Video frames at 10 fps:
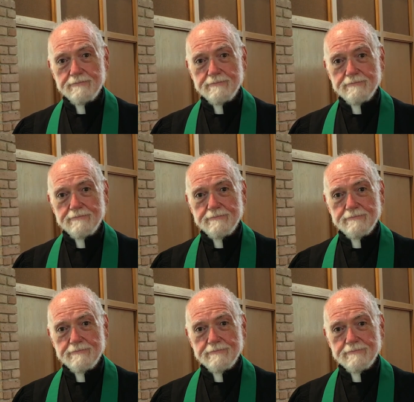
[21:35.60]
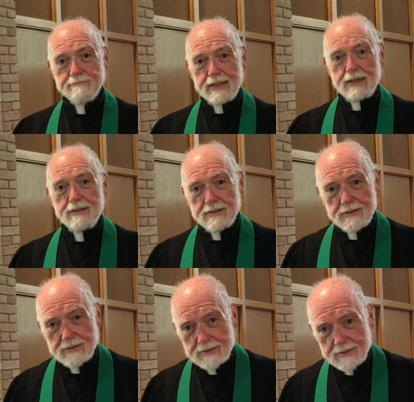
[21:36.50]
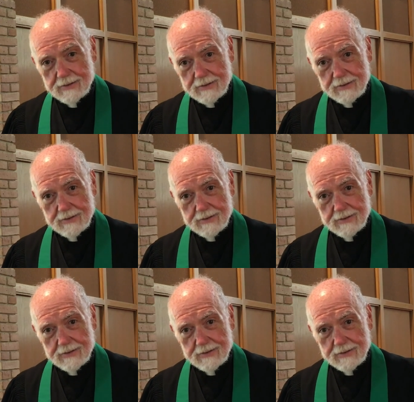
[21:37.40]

(no one is talking)